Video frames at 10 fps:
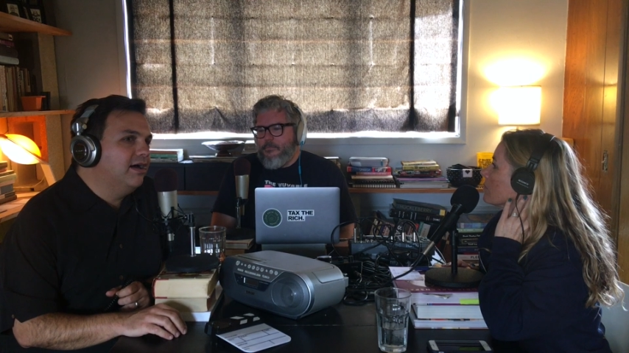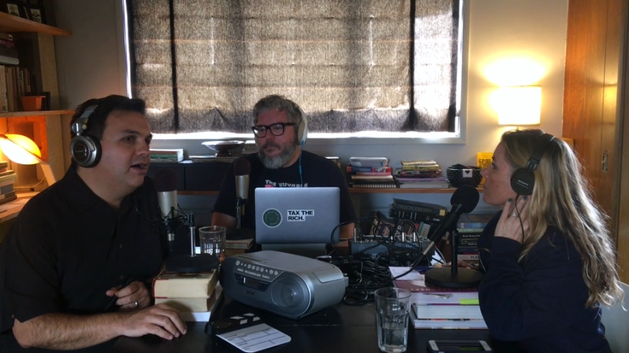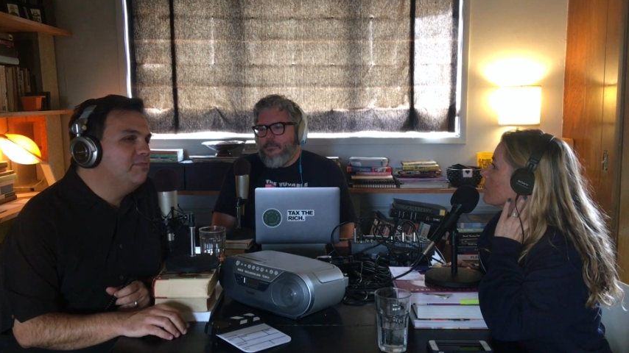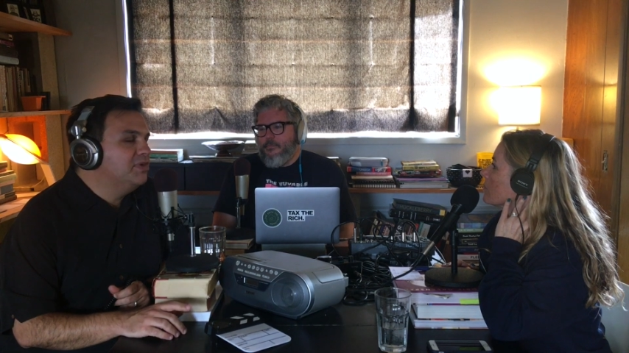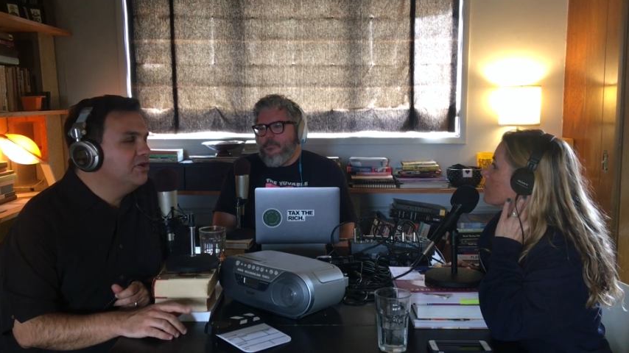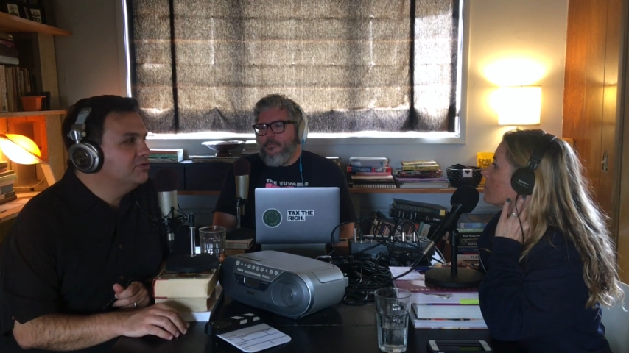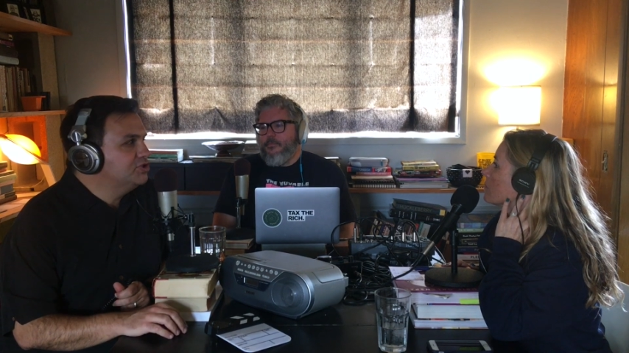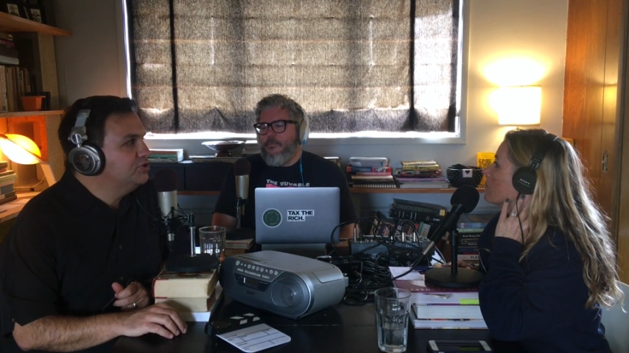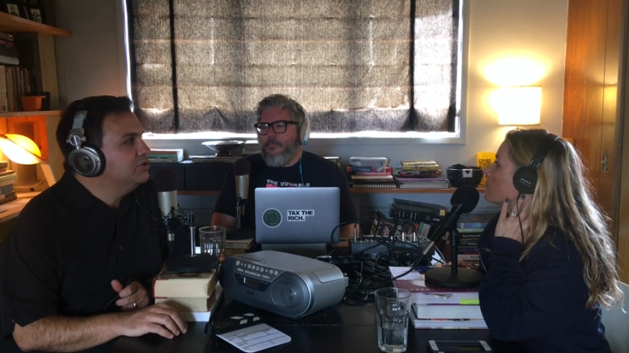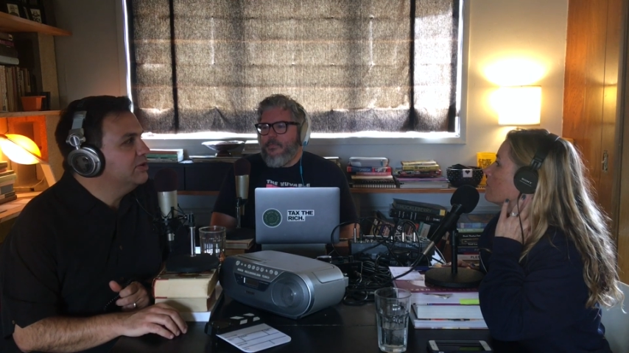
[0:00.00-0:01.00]

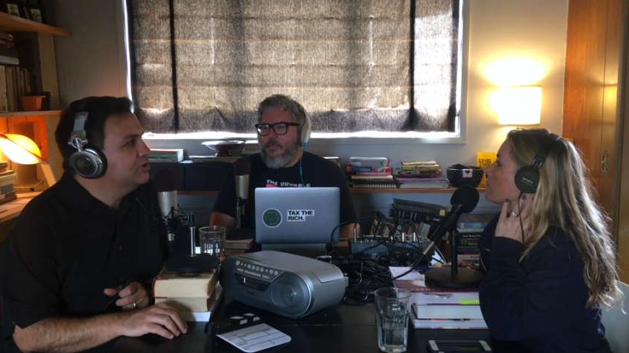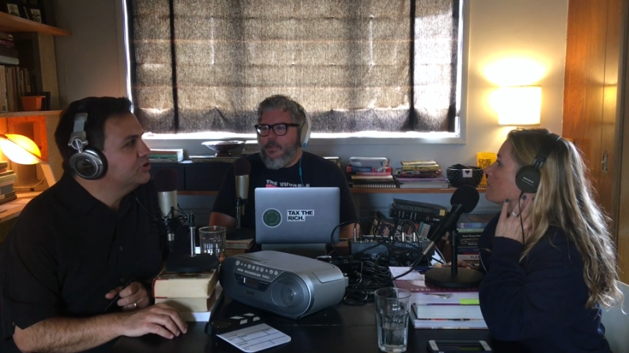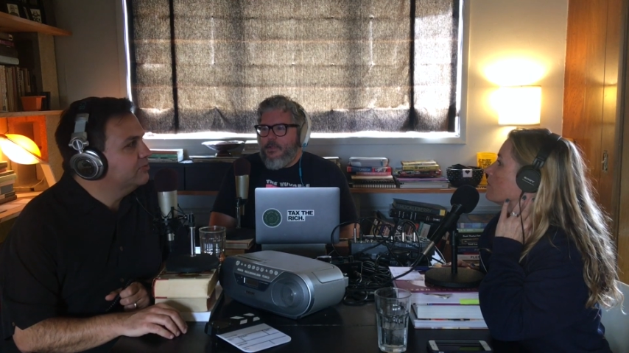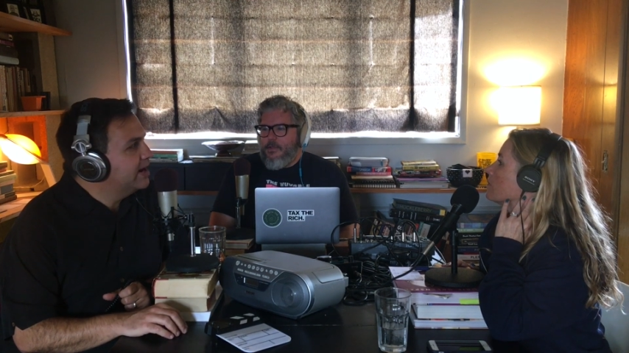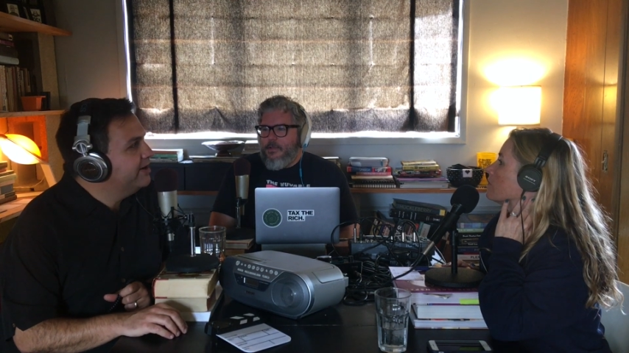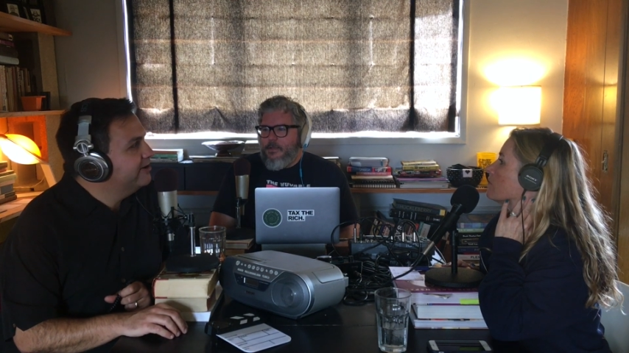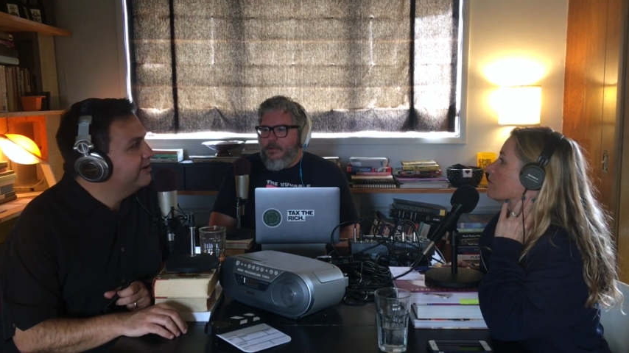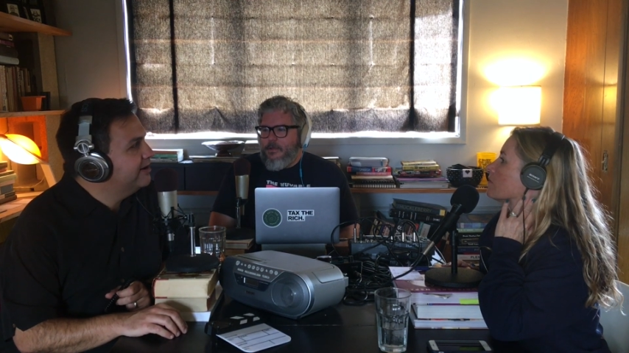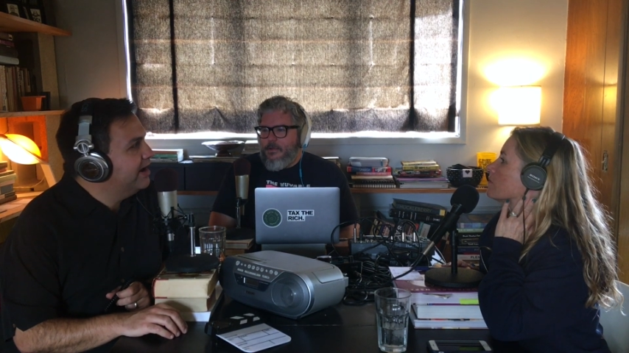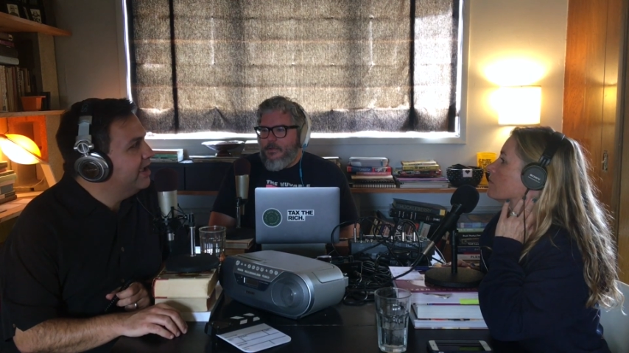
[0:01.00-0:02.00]
Speaker 1: unbeknownst to the original
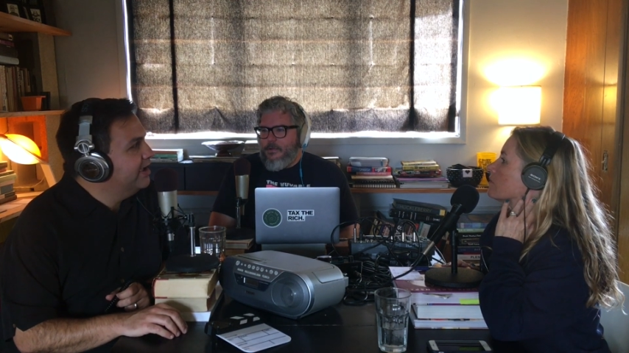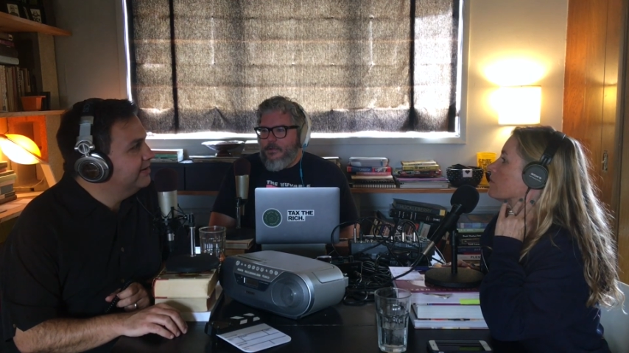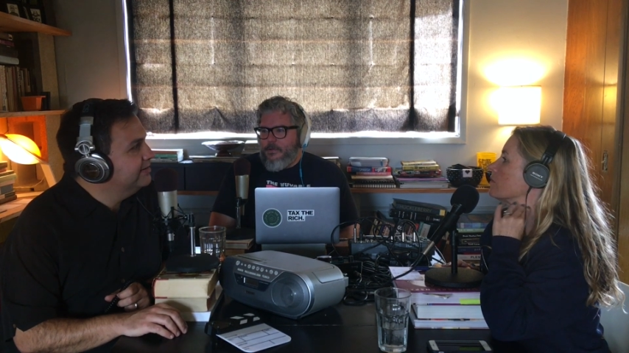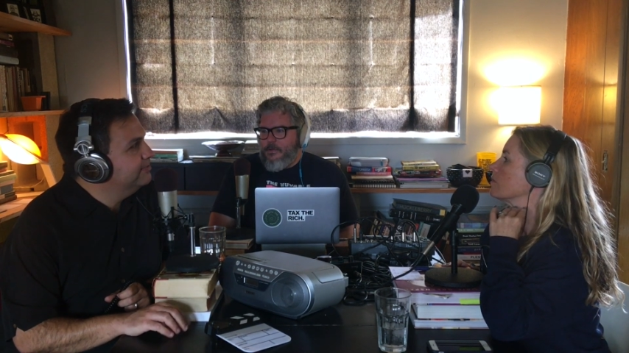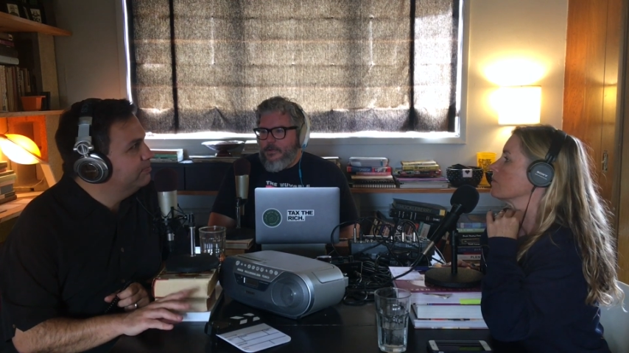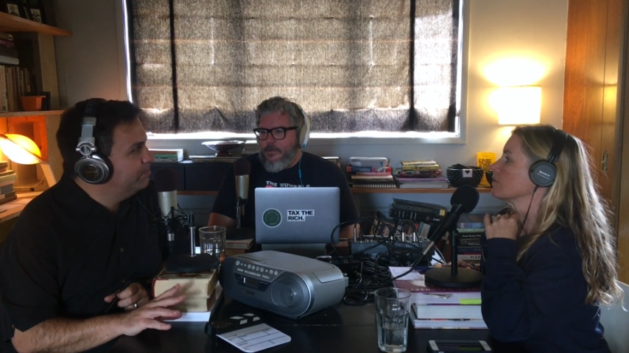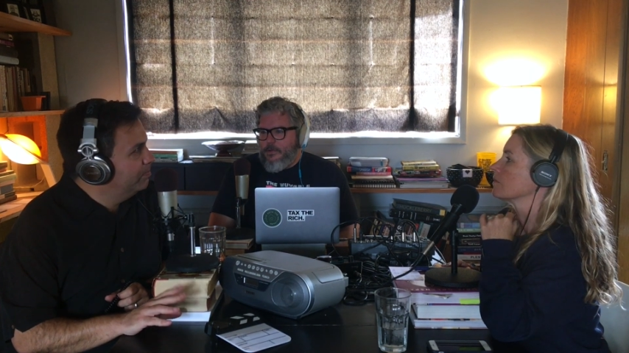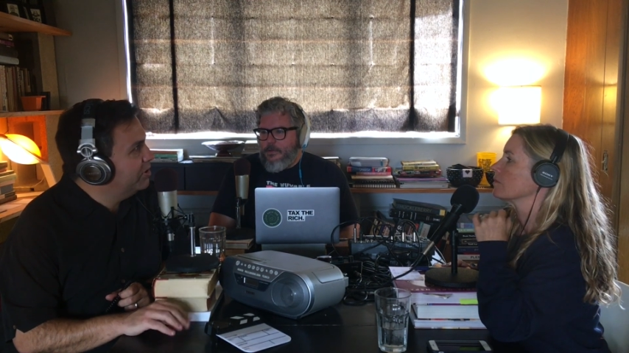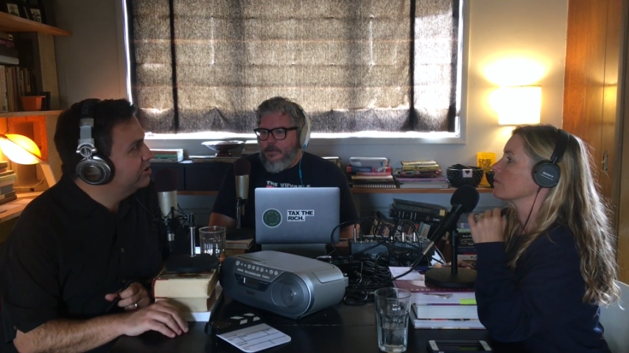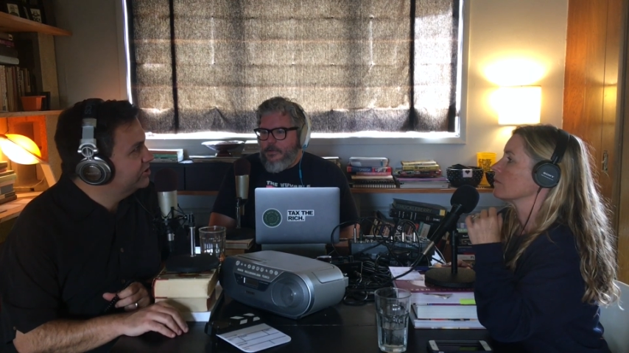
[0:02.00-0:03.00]
writer and
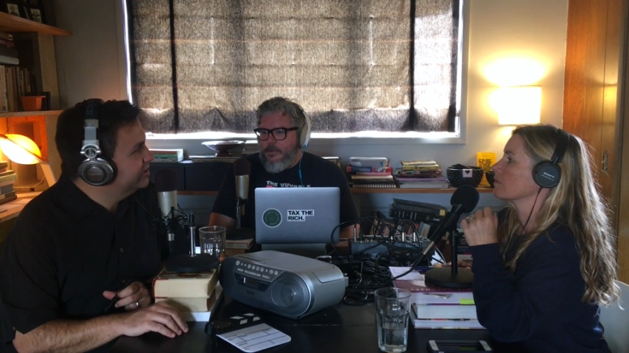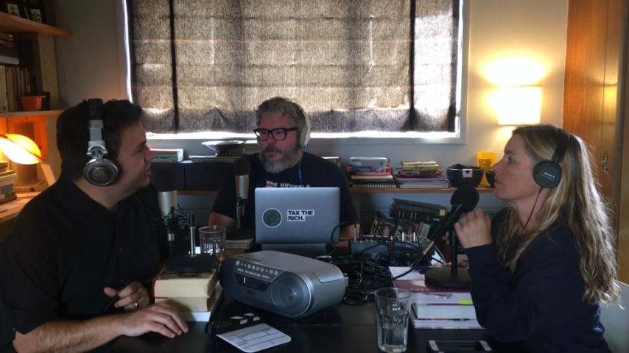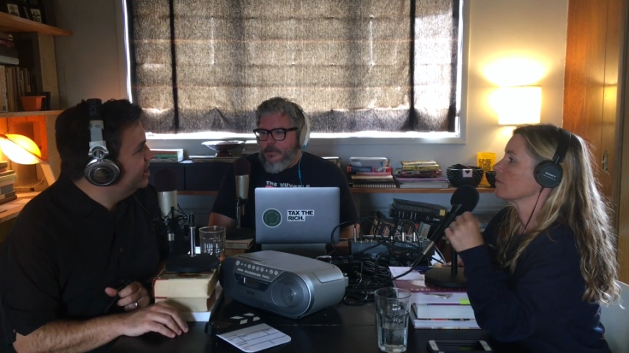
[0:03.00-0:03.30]
partially